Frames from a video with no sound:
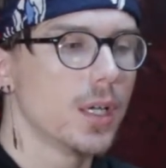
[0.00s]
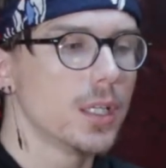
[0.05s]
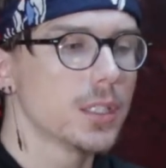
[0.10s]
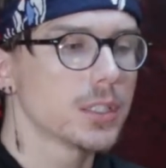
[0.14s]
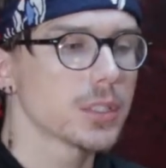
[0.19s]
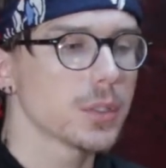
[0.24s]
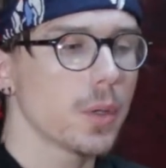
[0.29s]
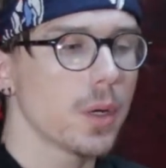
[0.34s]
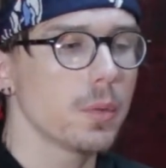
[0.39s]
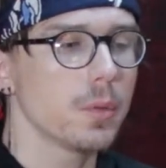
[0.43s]

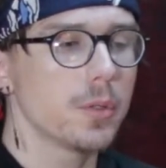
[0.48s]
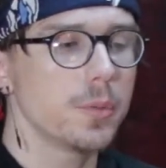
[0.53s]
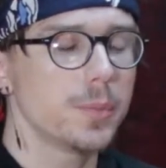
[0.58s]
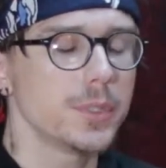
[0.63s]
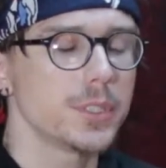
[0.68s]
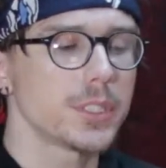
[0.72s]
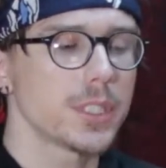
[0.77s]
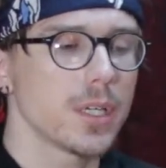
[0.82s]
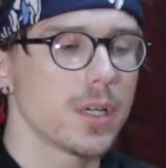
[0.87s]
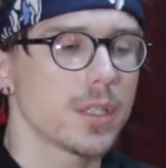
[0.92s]
So I will
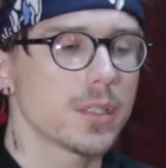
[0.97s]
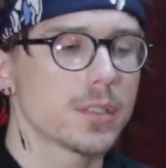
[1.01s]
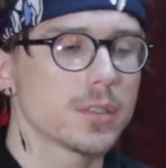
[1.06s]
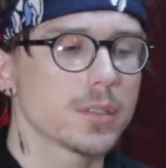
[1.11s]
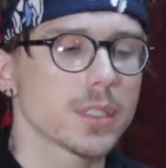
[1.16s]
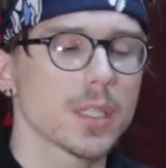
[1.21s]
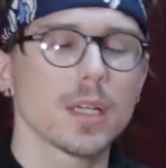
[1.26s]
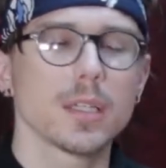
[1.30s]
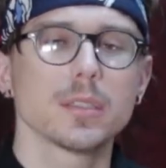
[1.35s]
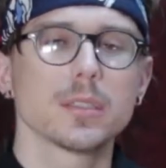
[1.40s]
be sharing
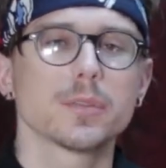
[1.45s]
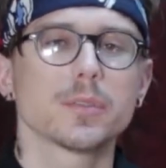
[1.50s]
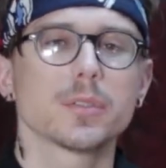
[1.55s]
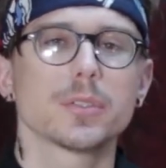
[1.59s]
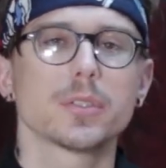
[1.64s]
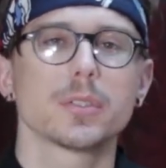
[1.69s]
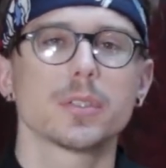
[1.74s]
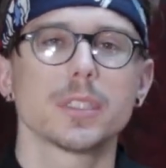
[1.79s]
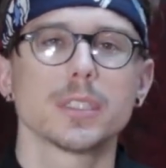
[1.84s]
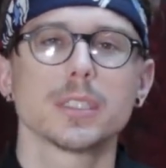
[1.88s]
those kinds of
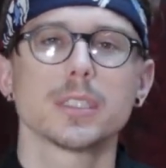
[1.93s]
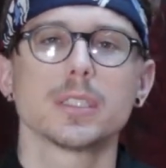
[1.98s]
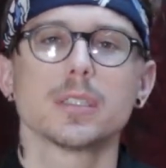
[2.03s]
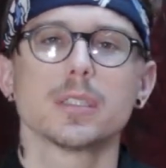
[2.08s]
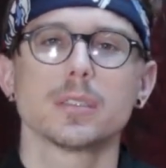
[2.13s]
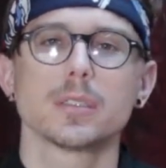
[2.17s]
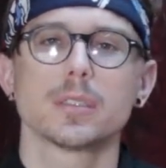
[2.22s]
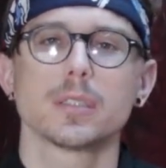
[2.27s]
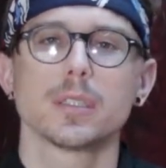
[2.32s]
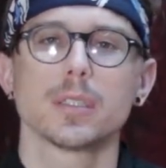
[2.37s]
stories in
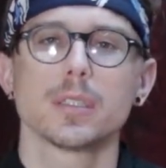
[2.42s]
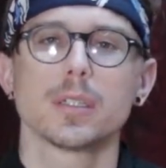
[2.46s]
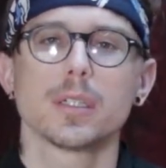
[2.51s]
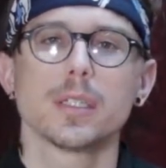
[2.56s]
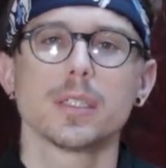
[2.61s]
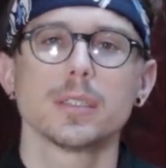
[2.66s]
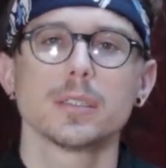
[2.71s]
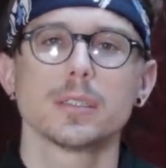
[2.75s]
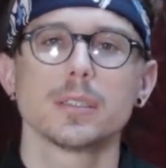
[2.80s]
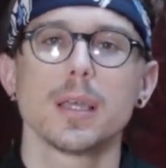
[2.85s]
this
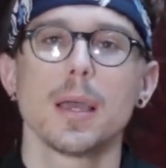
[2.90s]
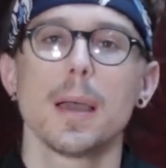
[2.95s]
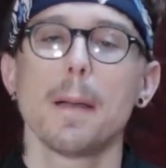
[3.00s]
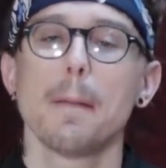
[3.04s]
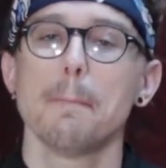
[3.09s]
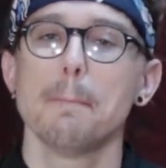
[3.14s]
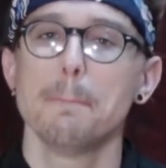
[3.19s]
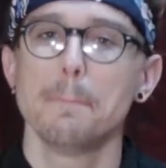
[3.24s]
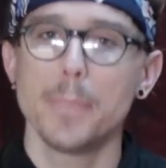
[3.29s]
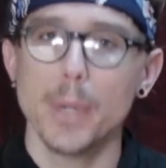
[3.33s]
series.
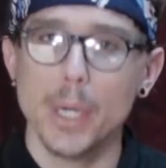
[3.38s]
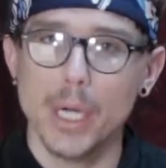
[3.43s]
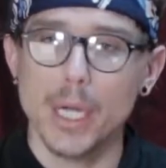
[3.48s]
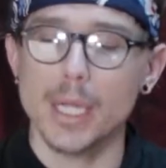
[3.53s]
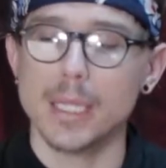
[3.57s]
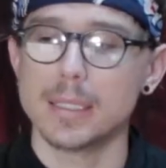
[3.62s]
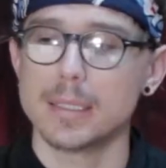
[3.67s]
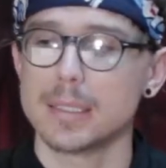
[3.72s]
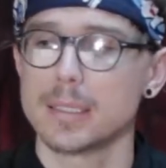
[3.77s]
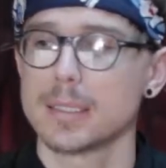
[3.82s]

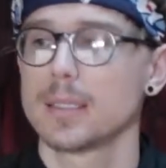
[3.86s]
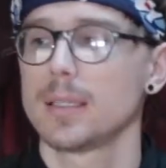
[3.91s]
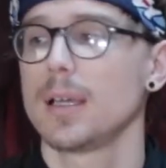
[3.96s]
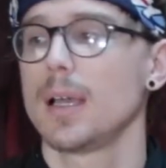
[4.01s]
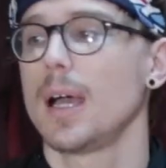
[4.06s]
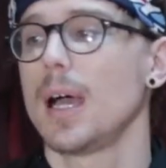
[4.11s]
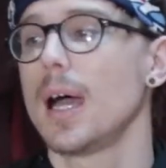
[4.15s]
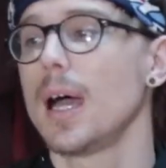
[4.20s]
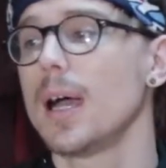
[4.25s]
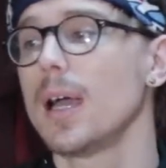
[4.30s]
But
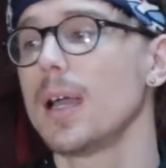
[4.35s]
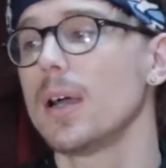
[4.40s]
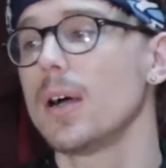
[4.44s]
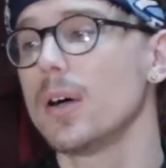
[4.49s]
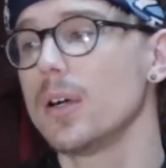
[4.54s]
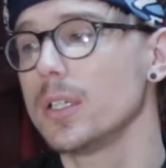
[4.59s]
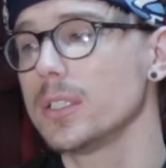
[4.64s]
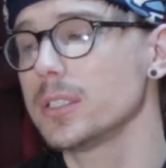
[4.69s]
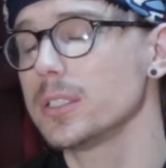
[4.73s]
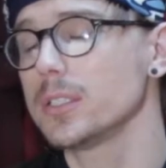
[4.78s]
I
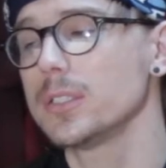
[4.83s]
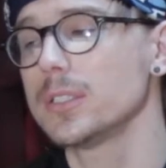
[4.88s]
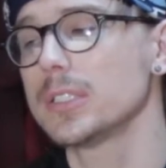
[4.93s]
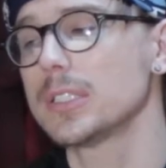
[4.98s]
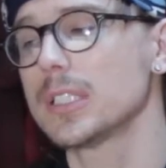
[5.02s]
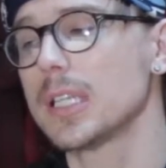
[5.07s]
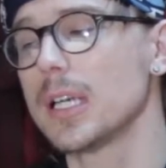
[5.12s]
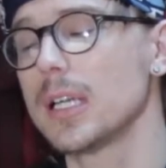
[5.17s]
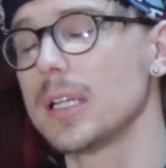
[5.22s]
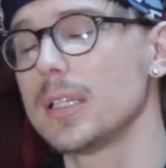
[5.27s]
also
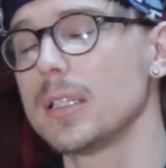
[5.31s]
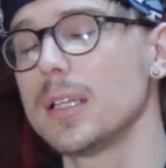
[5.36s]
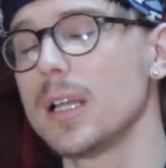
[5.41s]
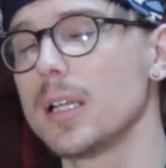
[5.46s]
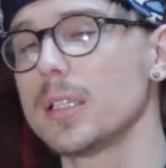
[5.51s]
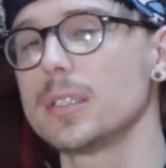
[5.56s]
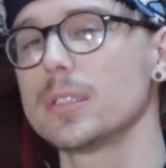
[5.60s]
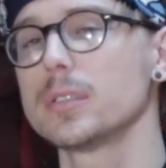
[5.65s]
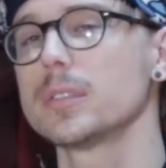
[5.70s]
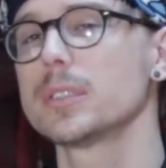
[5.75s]
decided
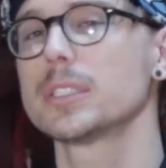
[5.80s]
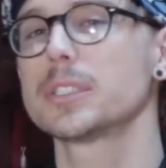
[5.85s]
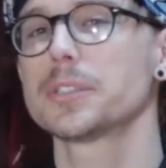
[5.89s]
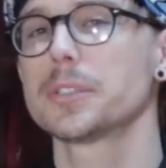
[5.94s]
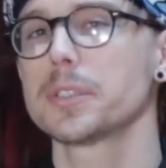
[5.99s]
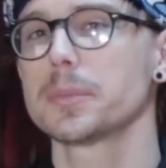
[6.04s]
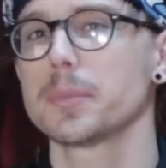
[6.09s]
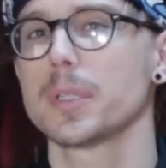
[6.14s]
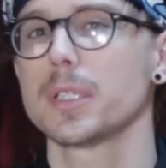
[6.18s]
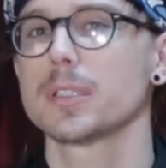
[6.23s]
not to
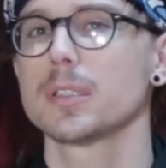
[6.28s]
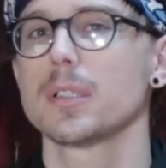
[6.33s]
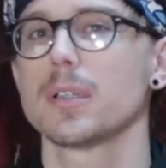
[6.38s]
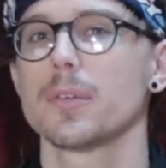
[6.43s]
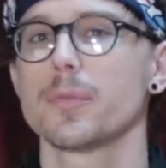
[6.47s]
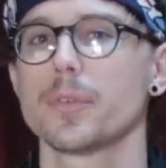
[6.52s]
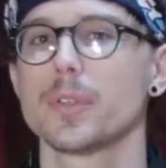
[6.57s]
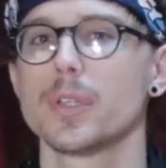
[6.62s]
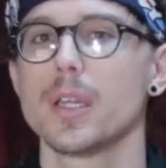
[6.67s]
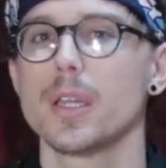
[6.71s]
restrict
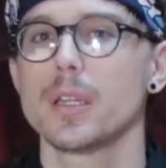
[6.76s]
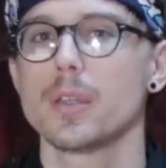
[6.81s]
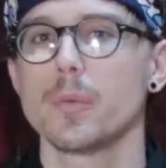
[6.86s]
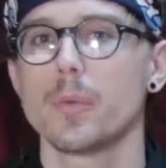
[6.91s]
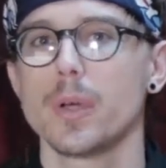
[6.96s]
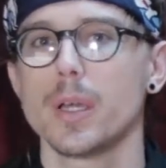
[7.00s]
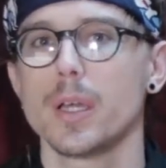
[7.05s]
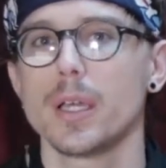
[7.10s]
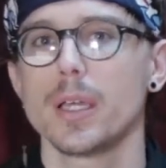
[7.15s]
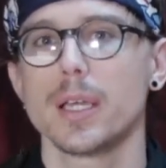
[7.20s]
myself in any
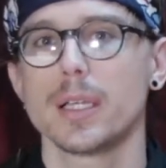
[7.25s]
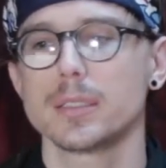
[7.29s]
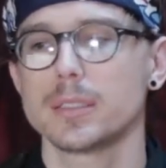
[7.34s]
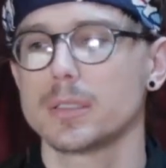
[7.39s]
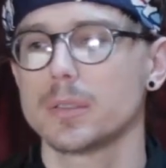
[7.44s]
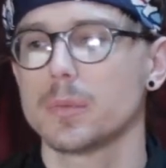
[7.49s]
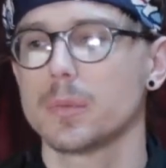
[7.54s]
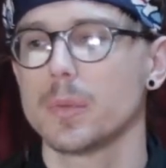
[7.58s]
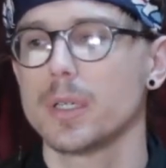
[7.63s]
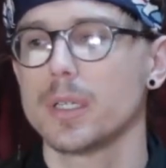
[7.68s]
way as
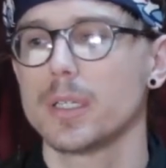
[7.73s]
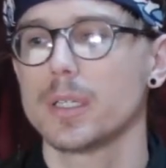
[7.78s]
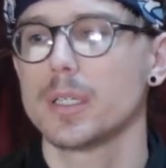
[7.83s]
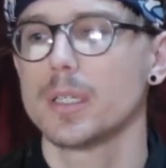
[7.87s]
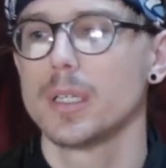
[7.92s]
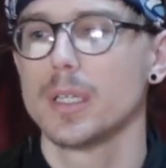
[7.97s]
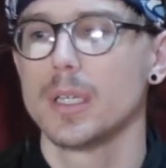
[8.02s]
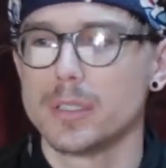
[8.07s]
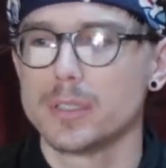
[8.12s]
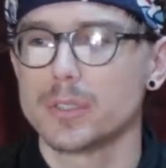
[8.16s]
to what
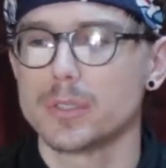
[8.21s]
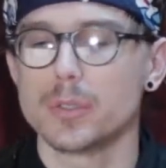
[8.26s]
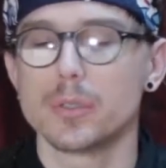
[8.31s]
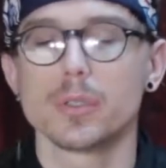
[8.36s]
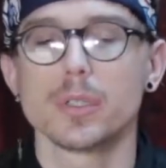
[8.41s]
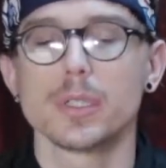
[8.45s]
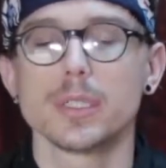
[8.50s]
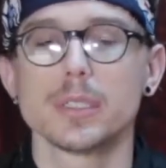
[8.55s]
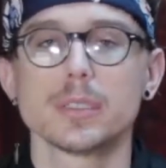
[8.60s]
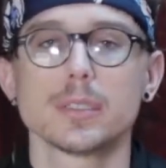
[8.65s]

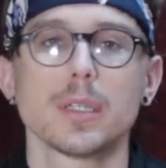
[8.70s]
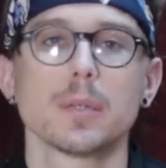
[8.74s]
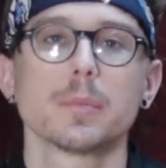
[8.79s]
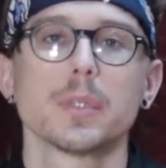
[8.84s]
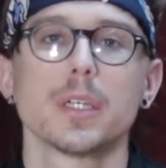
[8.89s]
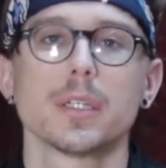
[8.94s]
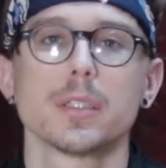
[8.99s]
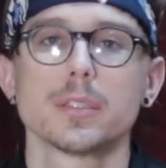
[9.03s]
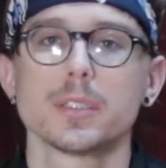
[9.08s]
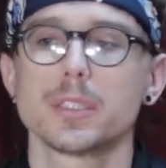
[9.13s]
stories I'm
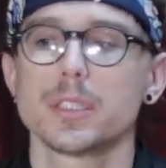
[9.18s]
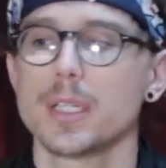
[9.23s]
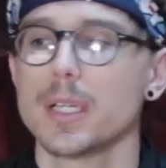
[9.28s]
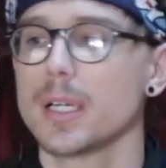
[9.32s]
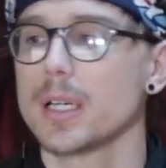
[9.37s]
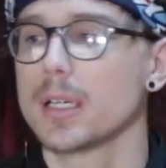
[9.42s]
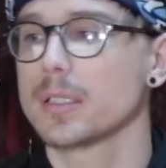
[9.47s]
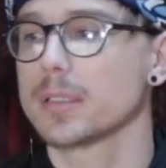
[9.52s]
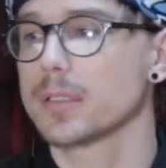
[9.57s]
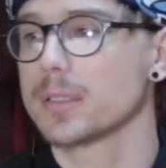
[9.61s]
gonna
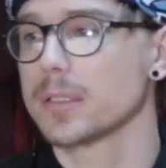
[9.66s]
share.